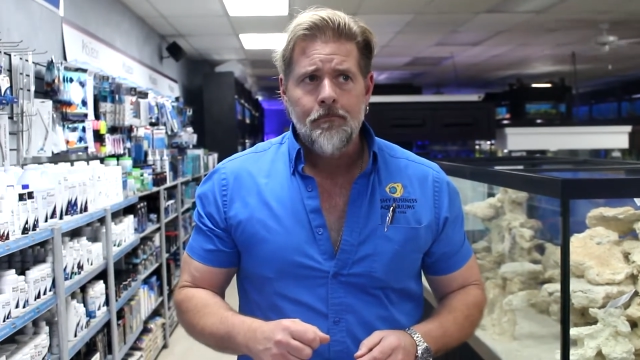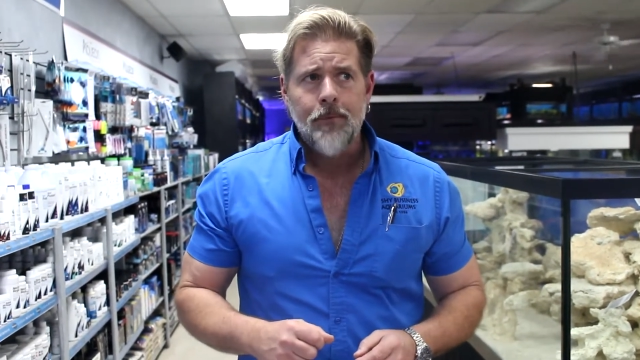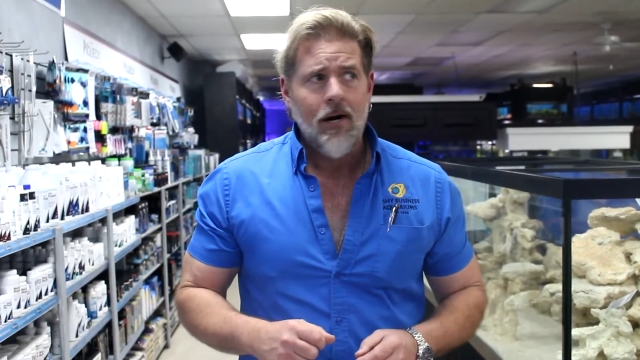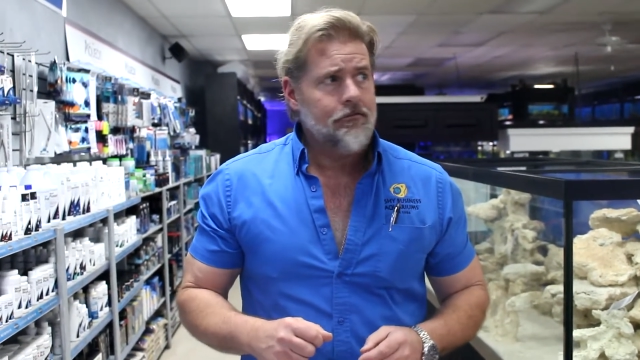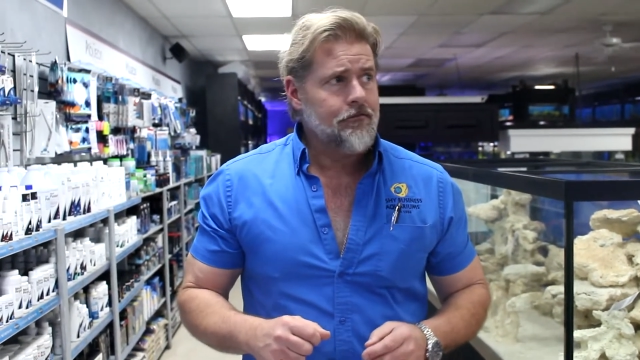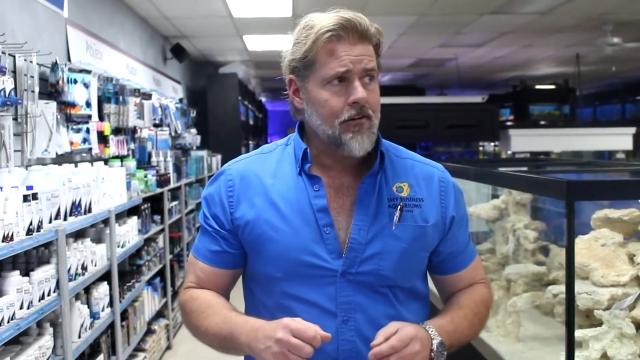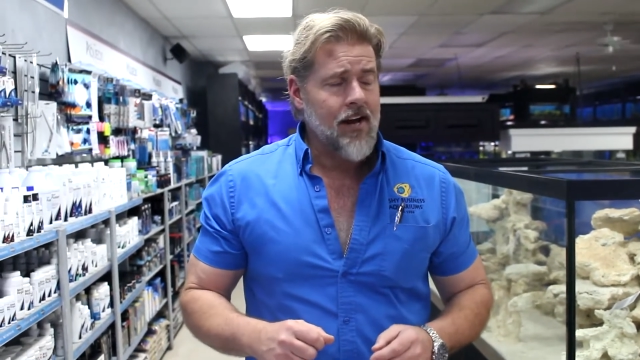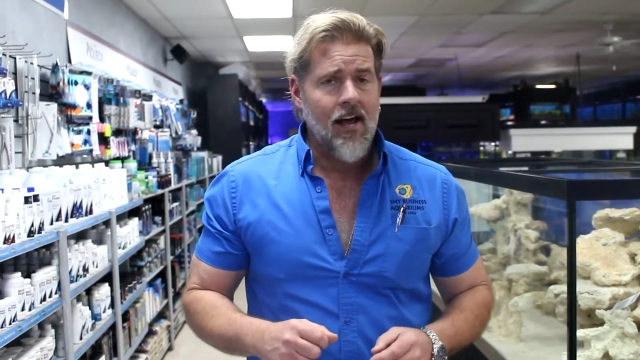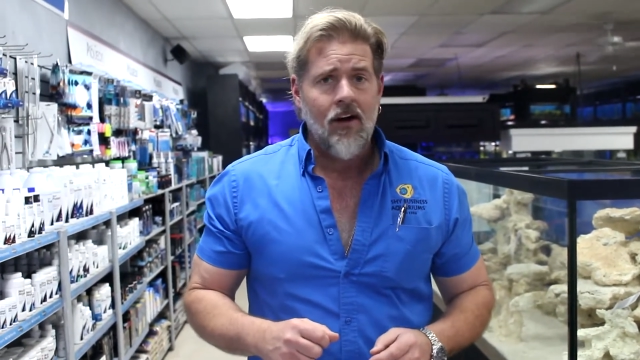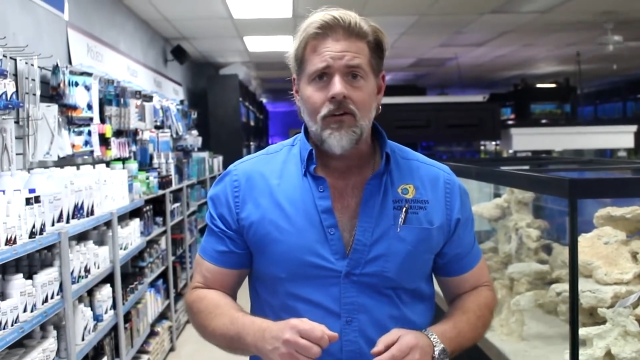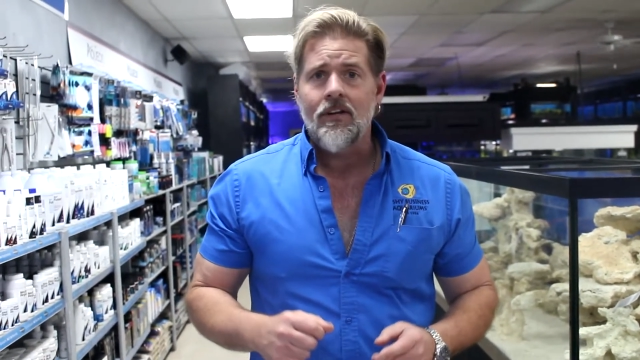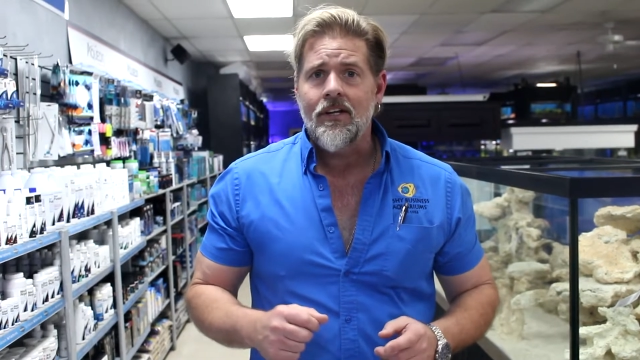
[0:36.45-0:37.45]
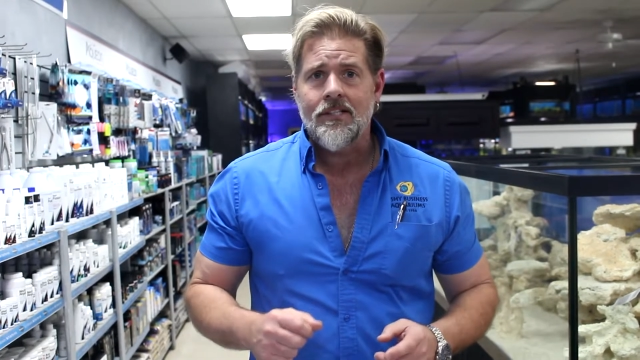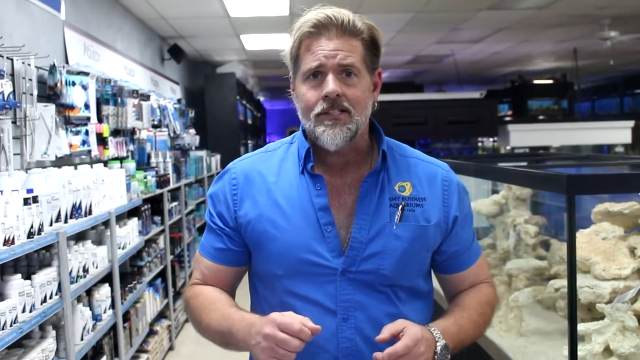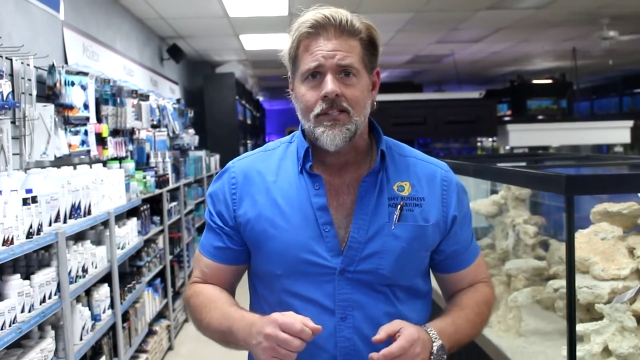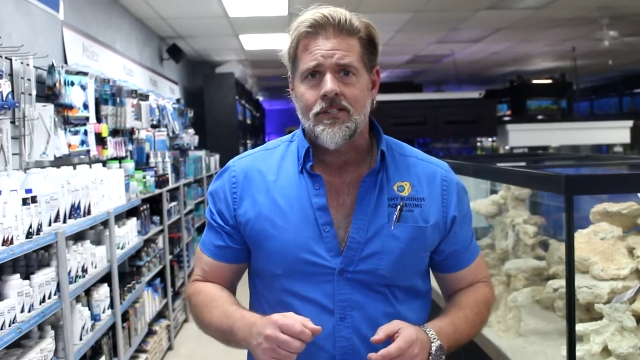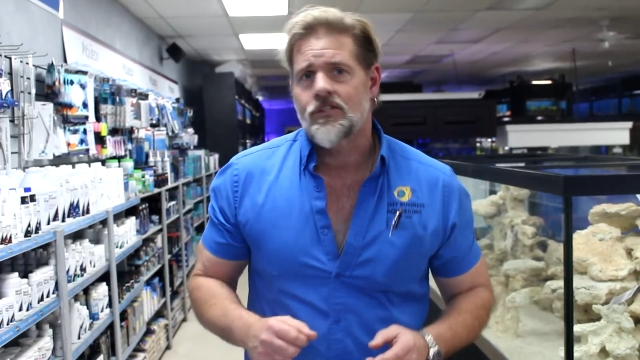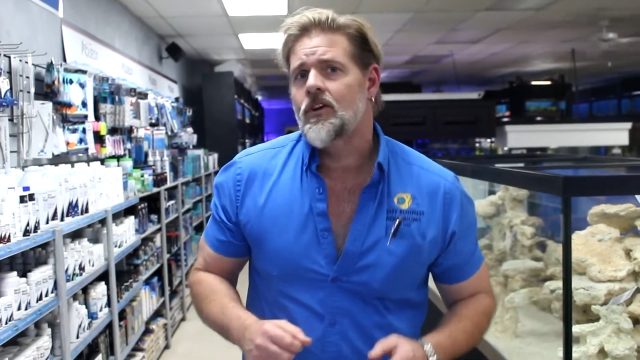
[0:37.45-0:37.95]
But for now, let's
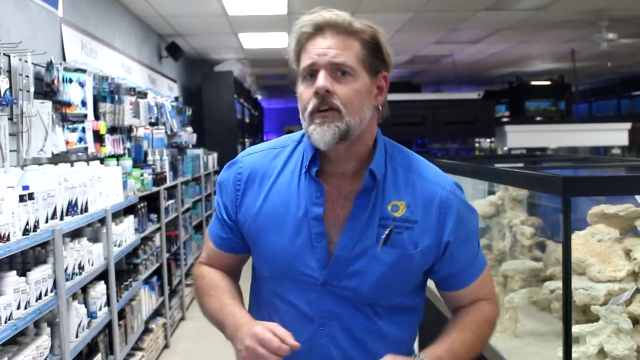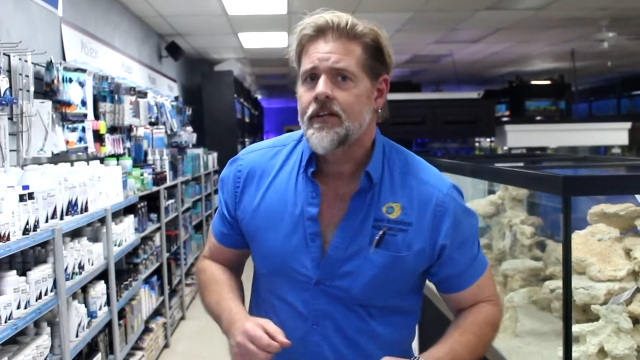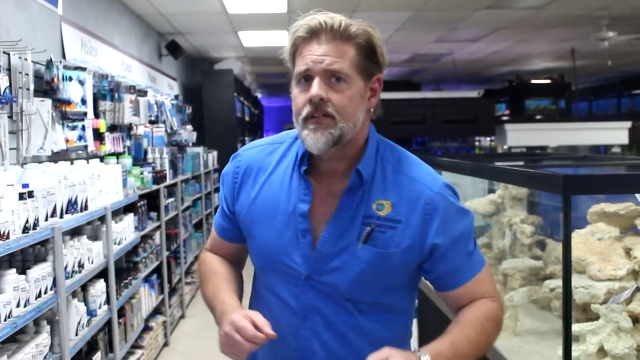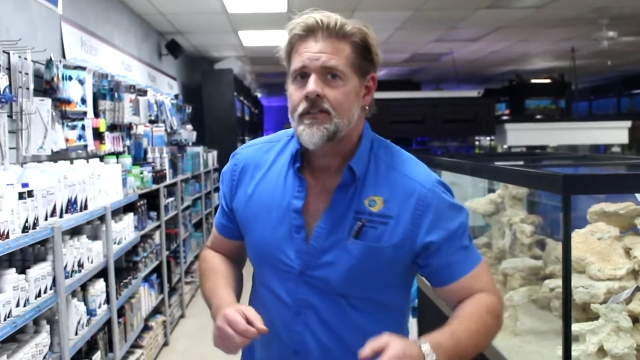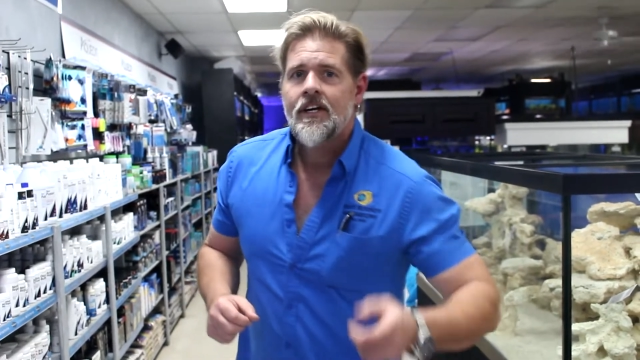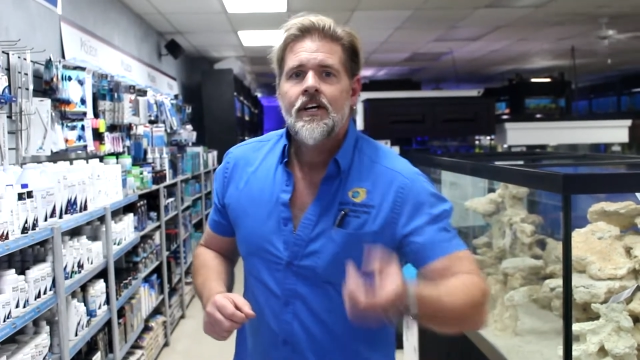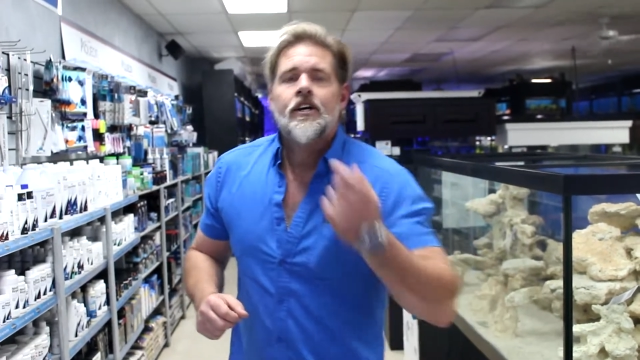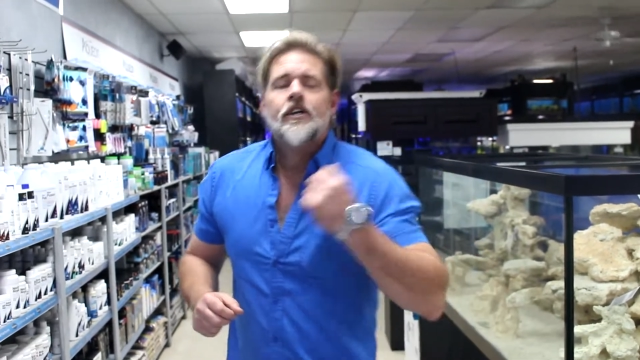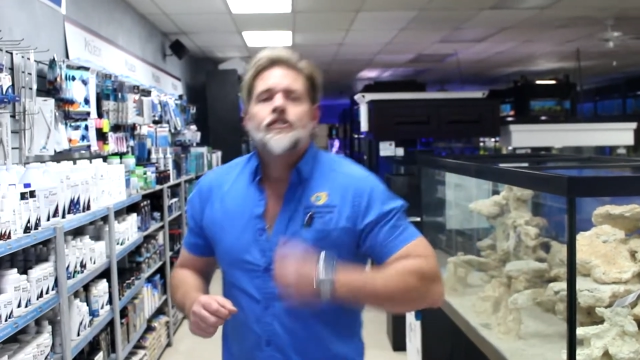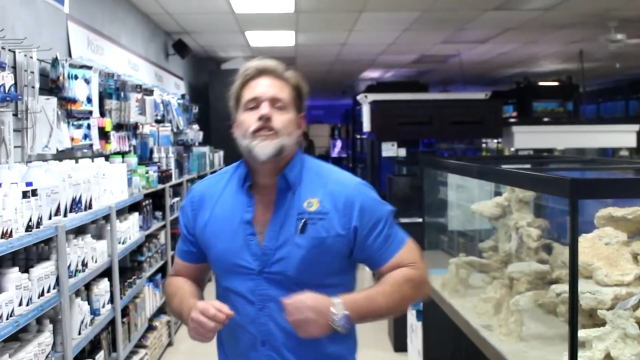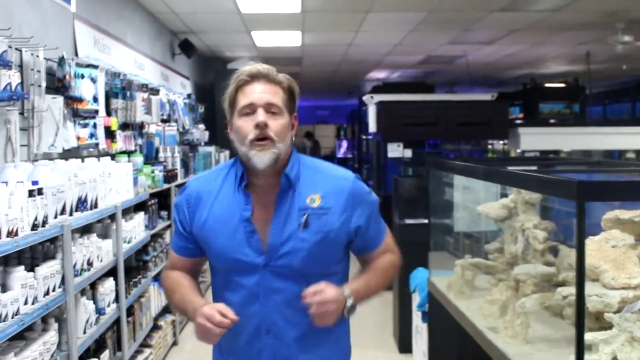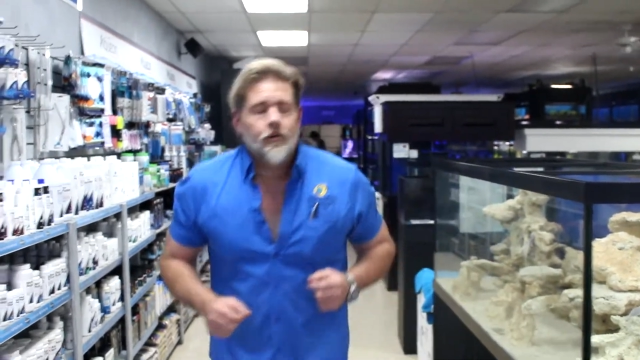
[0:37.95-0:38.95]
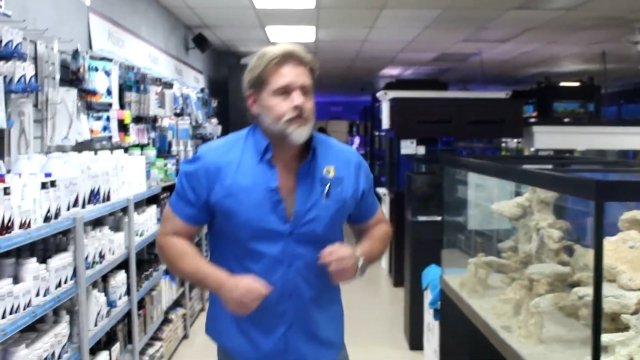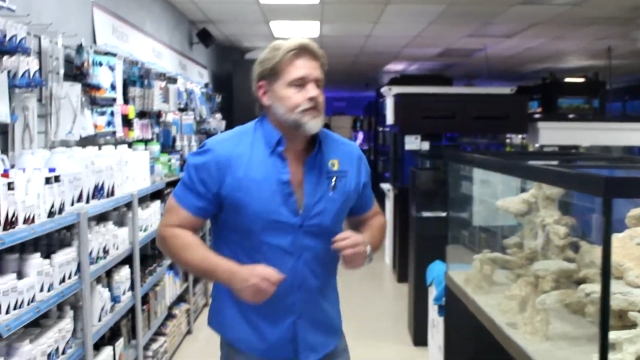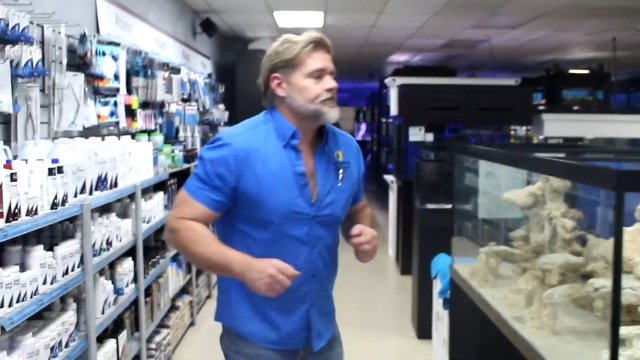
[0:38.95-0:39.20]
get started. So,